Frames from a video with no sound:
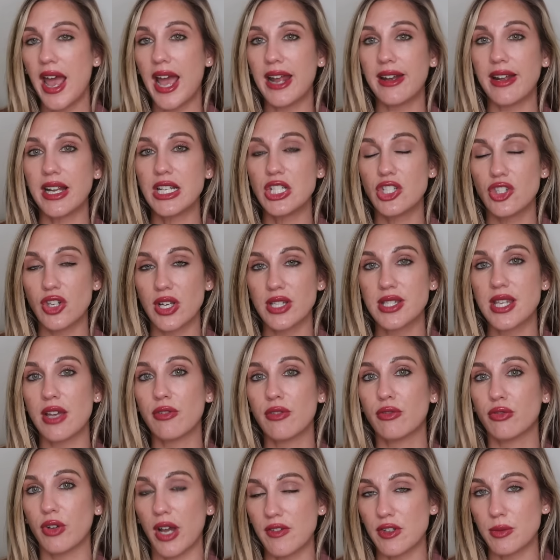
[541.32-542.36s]
and I just
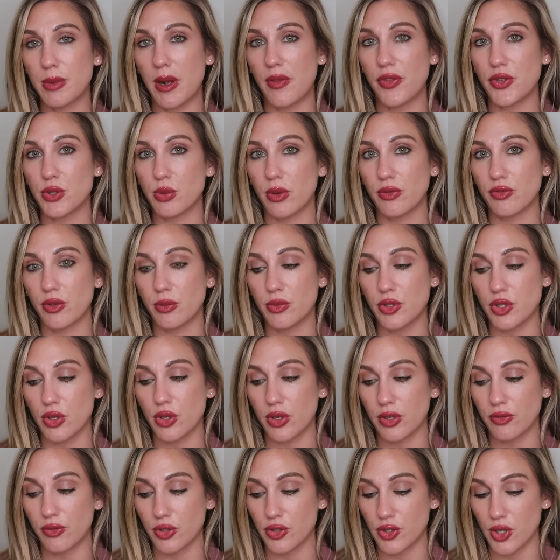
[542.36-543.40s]
have raved about this one from
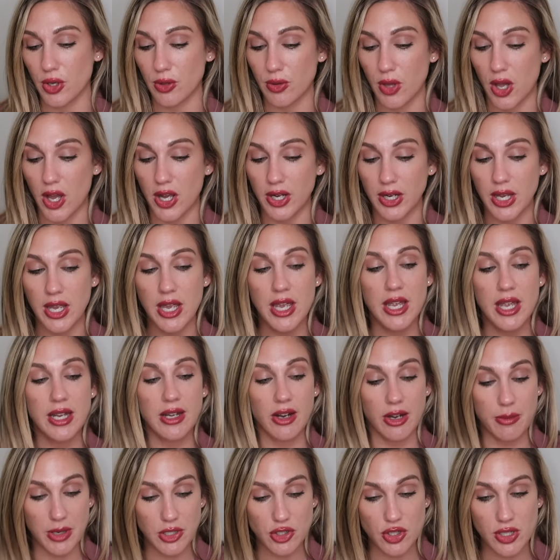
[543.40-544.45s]
Dior for so long.
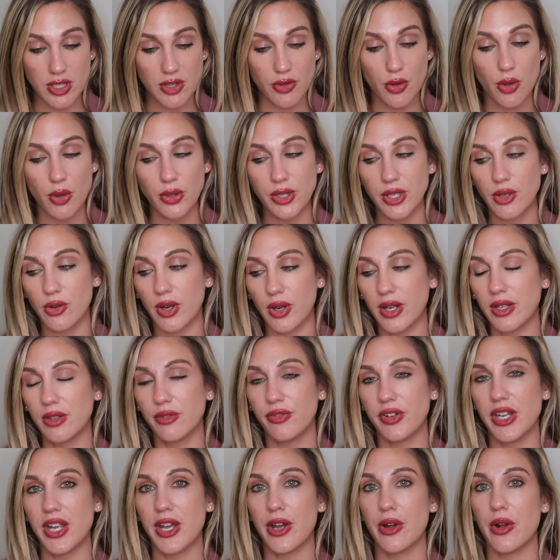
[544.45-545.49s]
And I mentioned in the Holy Grail
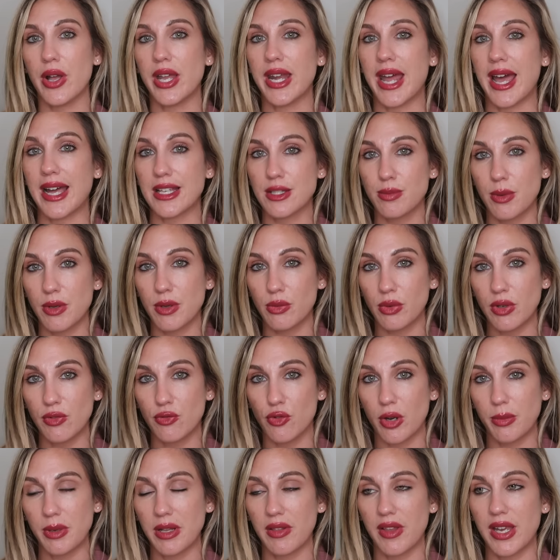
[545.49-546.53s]
video, it has been
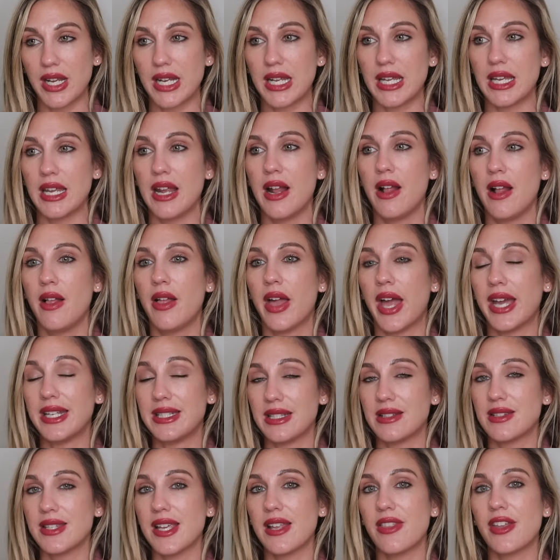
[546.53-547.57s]
reformulated. I
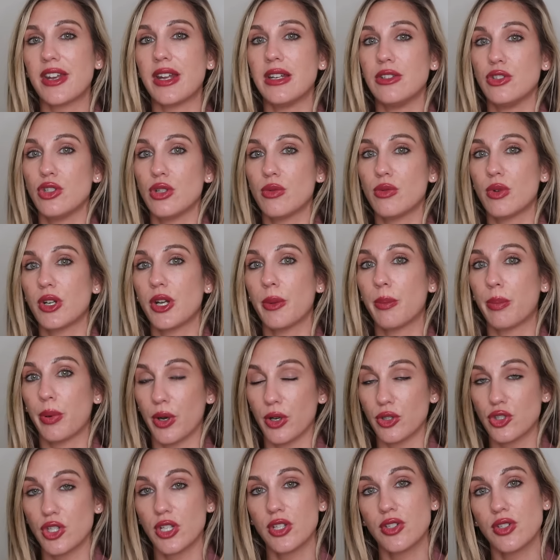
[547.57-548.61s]
did say that I do want to
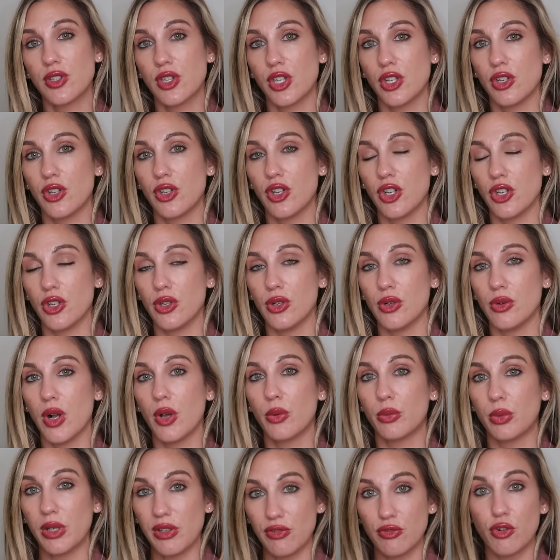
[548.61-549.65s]
purchase the new
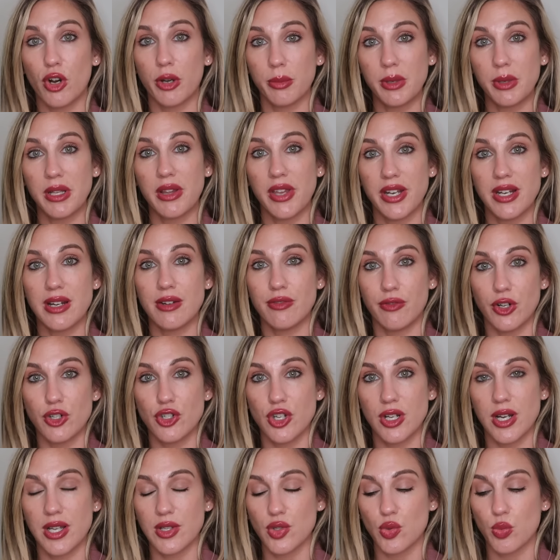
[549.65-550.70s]
reformulated
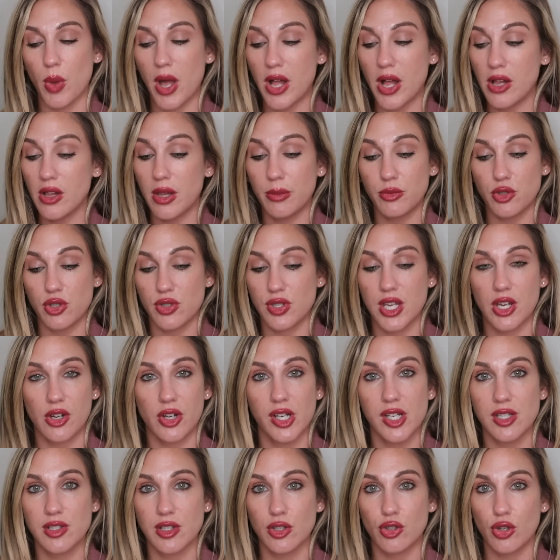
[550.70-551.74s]
version as well. I'm just
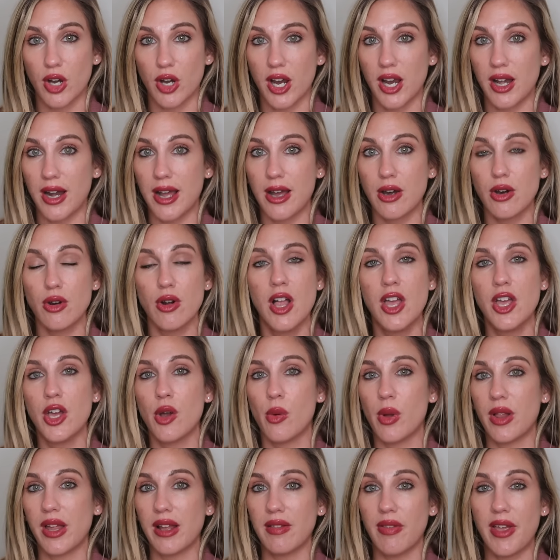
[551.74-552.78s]
curious to try it out.
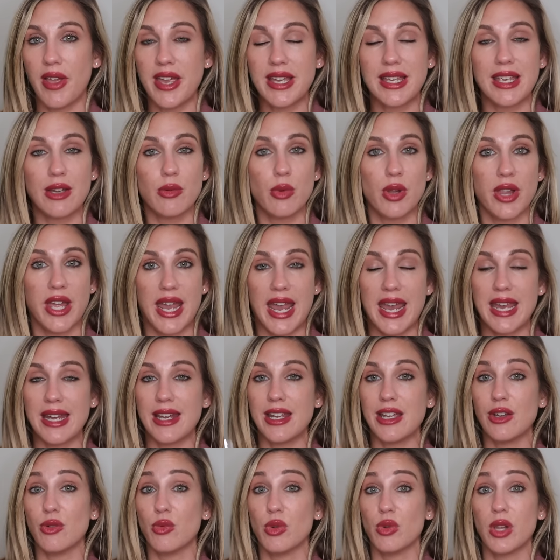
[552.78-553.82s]
Will I like it? Will I
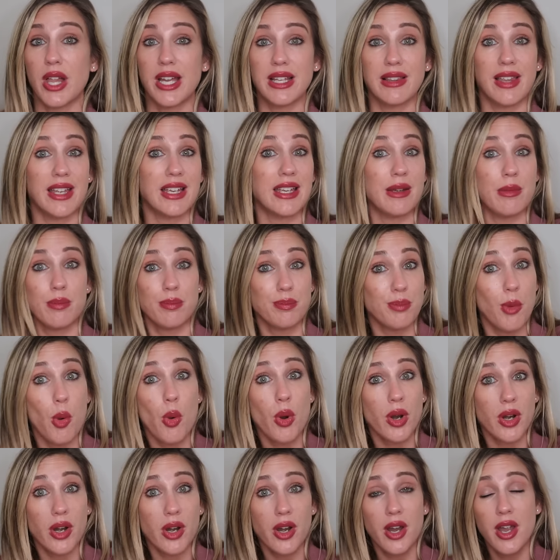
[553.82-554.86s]
hate it? Will I like it
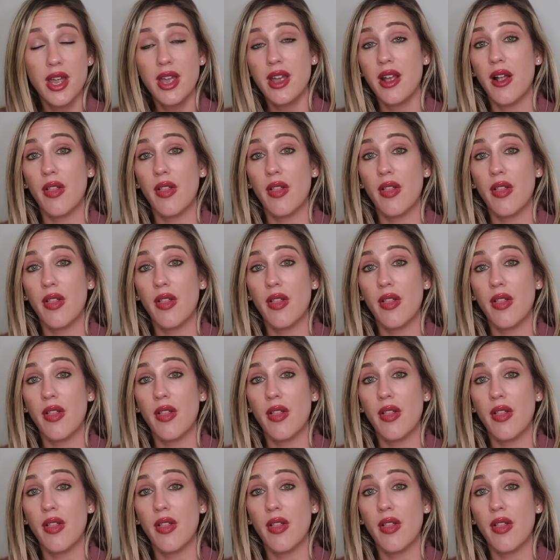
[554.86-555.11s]
more